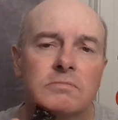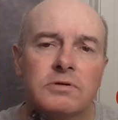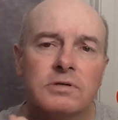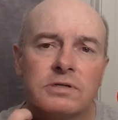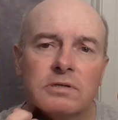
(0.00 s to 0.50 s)

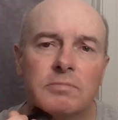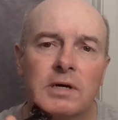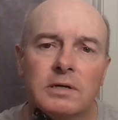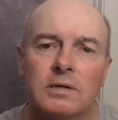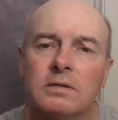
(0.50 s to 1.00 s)
push the
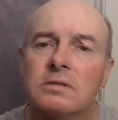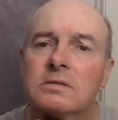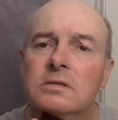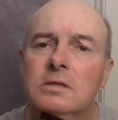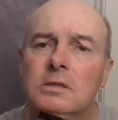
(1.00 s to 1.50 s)
button.
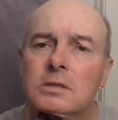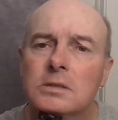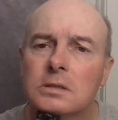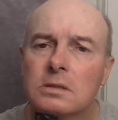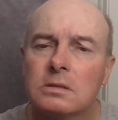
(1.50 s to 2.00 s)

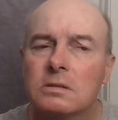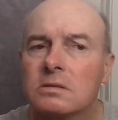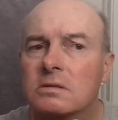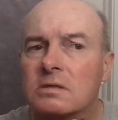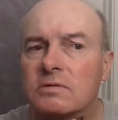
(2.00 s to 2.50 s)

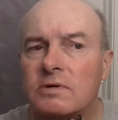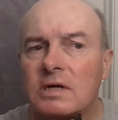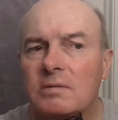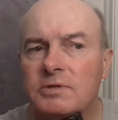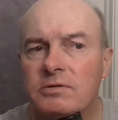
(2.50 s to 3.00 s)
Because what
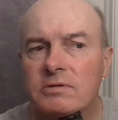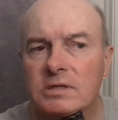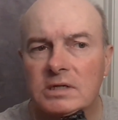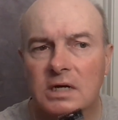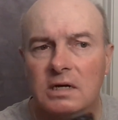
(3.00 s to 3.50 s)
I'm
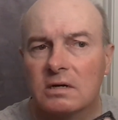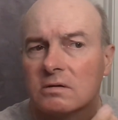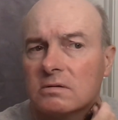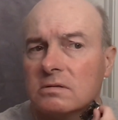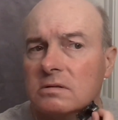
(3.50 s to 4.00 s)
doing
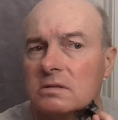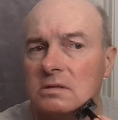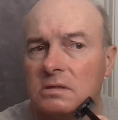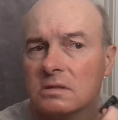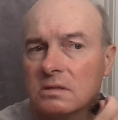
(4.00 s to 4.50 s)
now
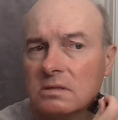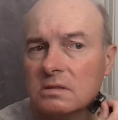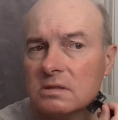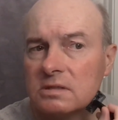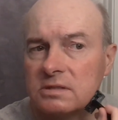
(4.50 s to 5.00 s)

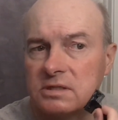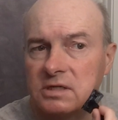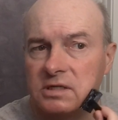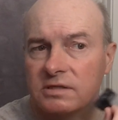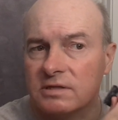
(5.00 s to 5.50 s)
is
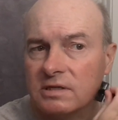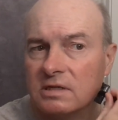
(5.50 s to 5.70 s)
just